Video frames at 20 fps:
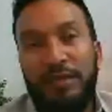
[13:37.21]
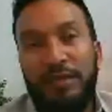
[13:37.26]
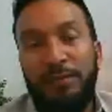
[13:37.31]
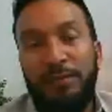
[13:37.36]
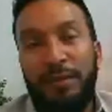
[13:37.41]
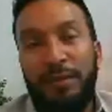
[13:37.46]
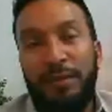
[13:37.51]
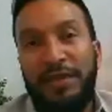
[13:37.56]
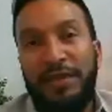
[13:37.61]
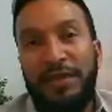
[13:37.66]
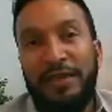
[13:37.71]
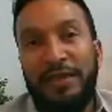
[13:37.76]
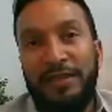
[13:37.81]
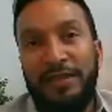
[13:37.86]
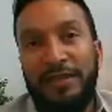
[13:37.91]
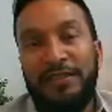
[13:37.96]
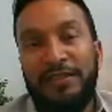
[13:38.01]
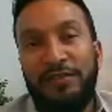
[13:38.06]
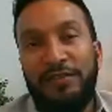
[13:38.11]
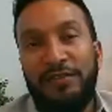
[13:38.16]
They make it
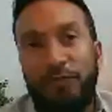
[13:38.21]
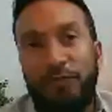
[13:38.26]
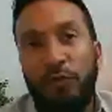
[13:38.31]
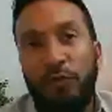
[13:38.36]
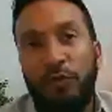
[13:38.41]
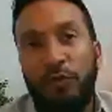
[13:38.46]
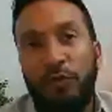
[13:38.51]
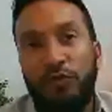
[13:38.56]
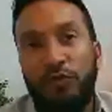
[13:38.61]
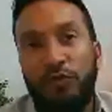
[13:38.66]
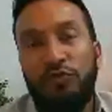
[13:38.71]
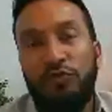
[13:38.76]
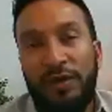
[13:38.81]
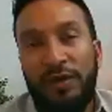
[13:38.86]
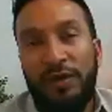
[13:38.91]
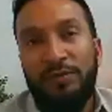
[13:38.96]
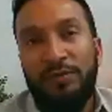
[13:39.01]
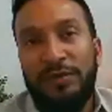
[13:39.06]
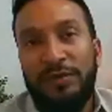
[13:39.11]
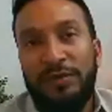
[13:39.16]
easy for you to
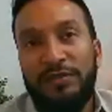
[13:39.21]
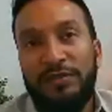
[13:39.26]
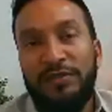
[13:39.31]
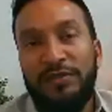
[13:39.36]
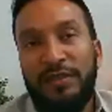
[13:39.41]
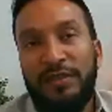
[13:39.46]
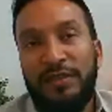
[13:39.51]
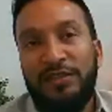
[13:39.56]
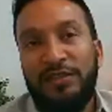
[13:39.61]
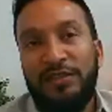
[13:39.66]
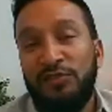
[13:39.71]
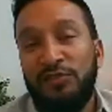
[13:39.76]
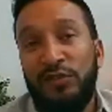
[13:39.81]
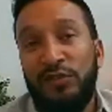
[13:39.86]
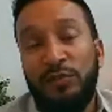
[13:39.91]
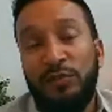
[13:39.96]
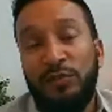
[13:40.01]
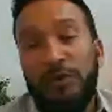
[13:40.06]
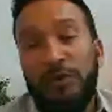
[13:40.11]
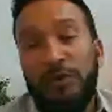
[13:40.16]
run a business. Hence the
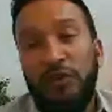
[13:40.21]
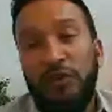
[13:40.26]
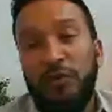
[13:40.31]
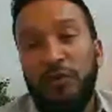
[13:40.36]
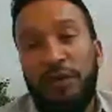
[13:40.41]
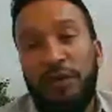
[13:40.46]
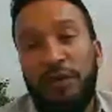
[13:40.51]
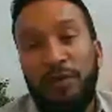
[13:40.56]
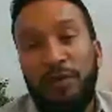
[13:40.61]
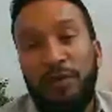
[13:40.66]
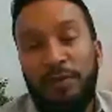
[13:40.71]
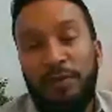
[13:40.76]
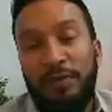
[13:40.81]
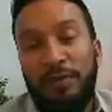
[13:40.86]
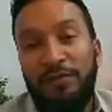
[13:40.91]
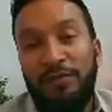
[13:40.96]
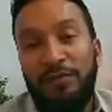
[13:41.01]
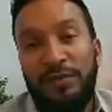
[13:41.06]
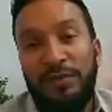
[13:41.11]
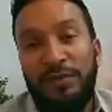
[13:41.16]
reason why so many
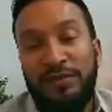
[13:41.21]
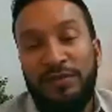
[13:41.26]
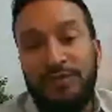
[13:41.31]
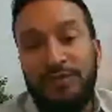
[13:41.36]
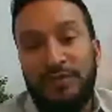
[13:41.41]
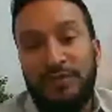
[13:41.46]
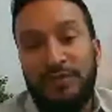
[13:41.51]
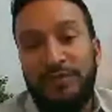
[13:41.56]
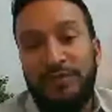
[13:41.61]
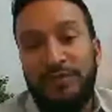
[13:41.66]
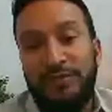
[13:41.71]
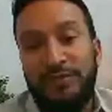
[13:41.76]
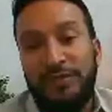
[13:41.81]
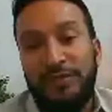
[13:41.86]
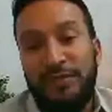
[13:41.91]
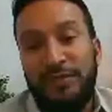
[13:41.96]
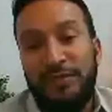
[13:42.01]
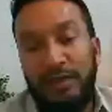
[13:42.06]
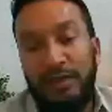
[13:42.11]
people have businesses.